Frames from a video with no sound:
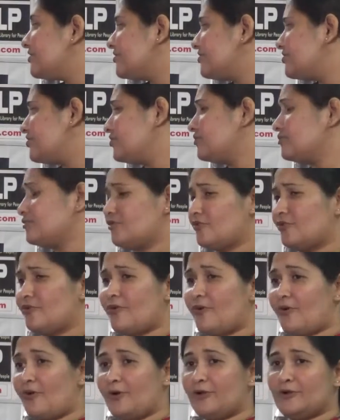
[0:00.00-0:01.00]
do you
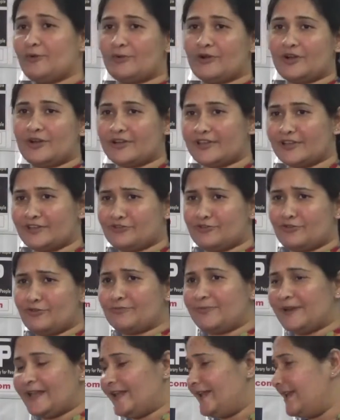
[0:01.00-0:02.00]
know all work and no
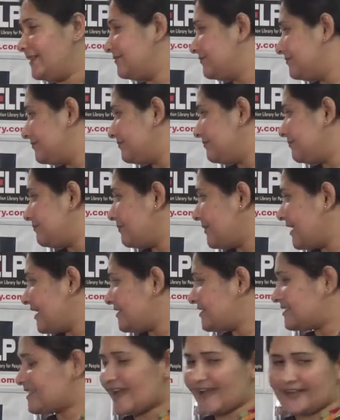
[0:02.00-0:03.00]
play
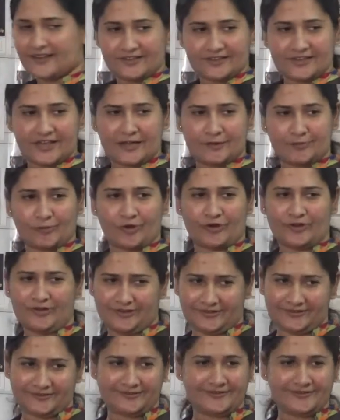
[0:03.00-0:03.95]
makes Jack a dull boy,